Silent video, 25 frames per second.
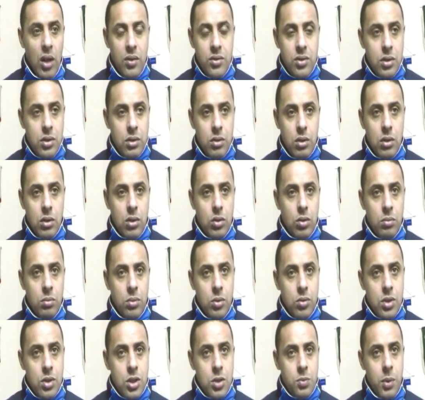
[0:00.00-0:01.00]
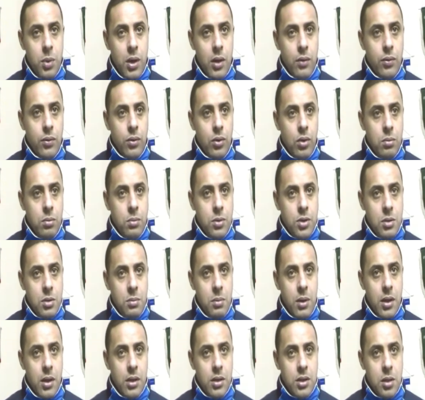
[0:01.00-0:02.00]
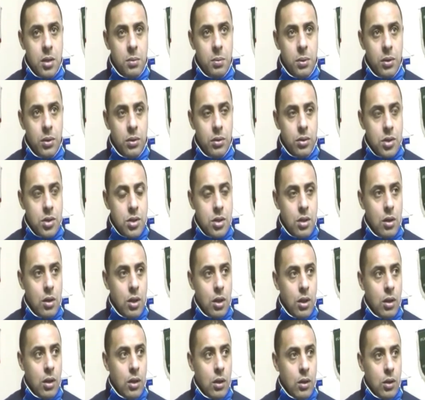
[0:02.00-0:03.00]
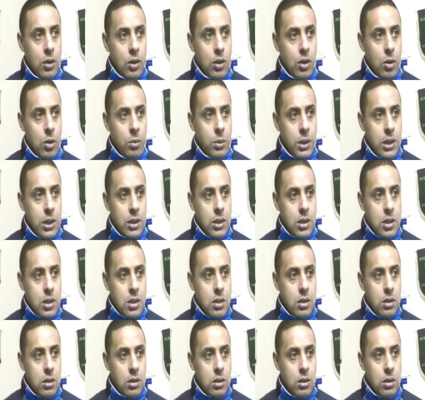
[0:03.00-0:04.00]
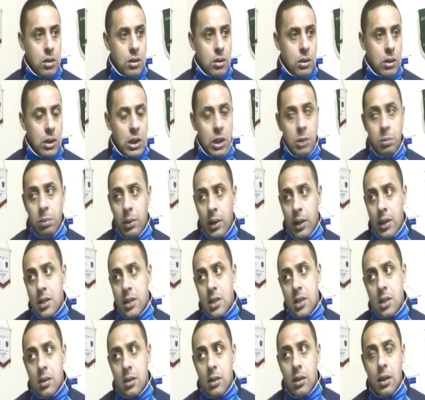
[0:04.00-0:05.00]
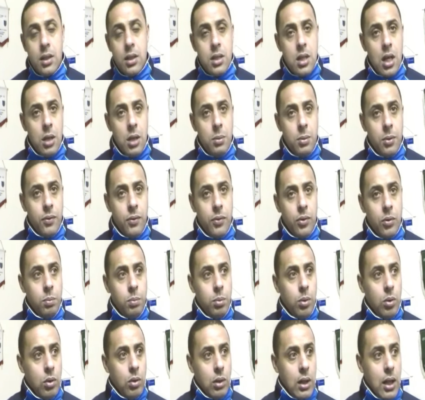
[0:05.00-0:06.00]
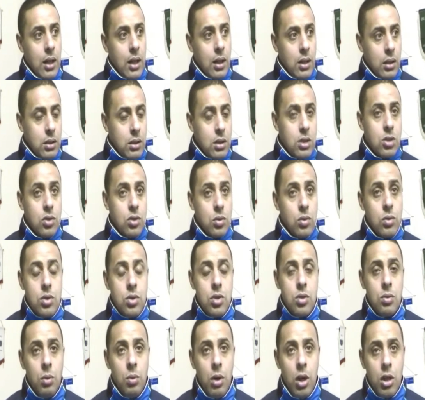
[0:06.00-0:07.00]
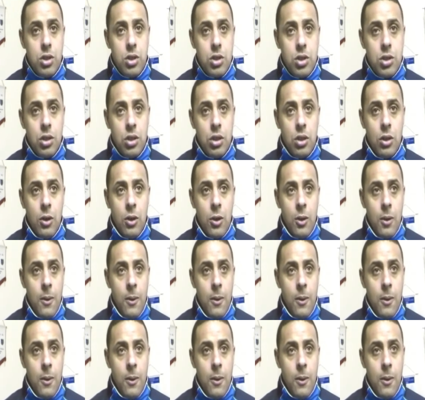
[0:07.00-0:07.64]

I've still got the utmost respect for him as a manager, because he plays a type of football that is good to watch.